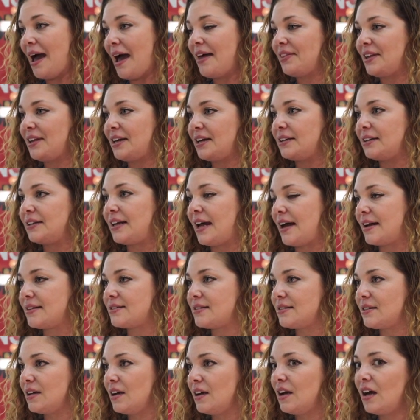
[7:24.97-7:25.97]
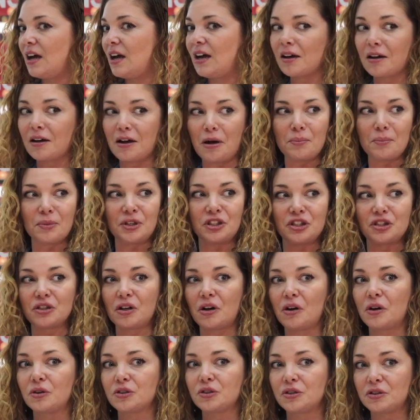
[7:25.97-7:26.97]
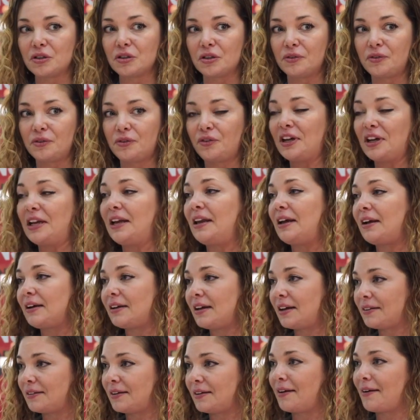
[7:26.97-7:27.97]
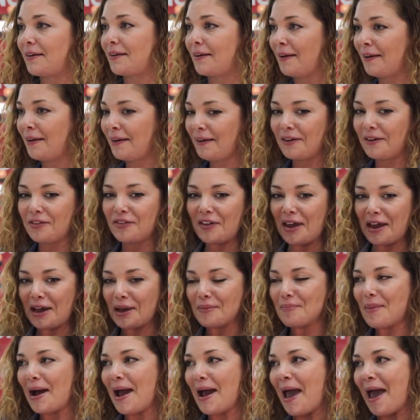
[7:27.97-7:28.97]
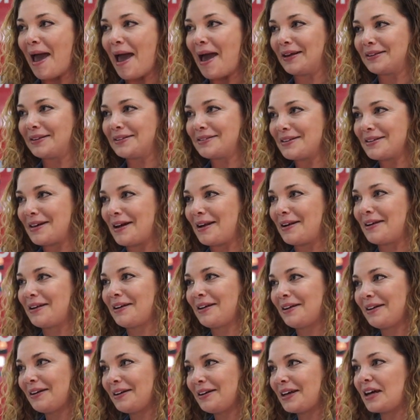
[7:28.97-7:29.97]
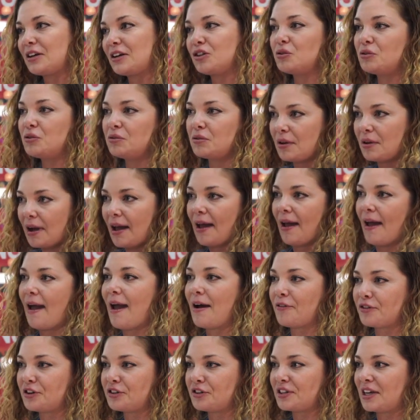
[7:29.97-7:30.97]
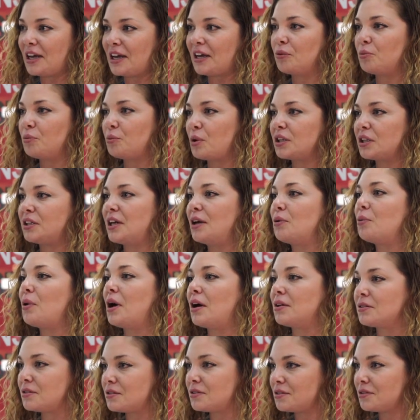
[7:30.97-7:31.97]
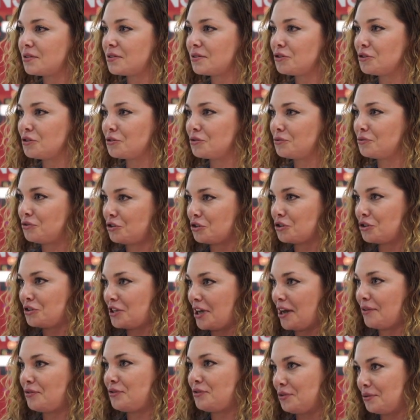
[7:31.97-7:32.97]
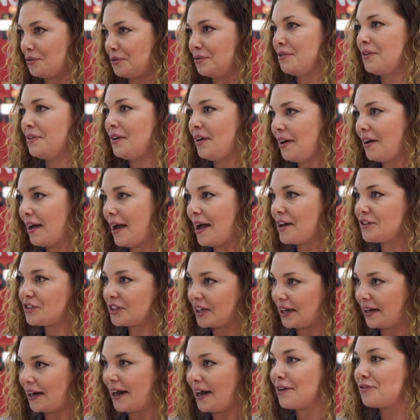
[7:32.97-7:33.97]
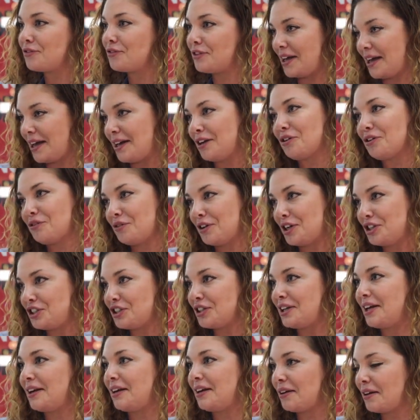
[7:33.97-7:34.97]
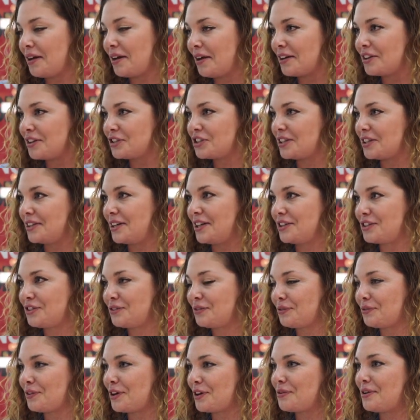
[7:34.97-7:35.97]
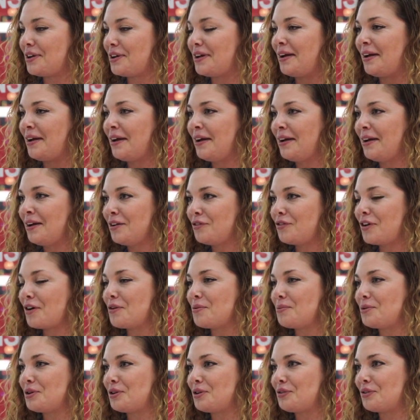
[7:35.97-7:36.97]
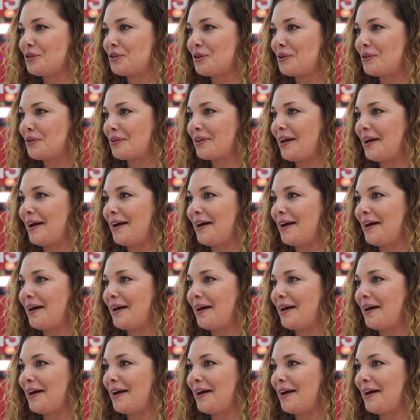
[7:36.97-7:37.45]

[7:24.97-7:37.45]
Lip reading: handling that. And the company is also feeling that they're taken by hand and can do everything what they want. You just have to ask and have the innovation and the knowledge, and that's very, very beautiful.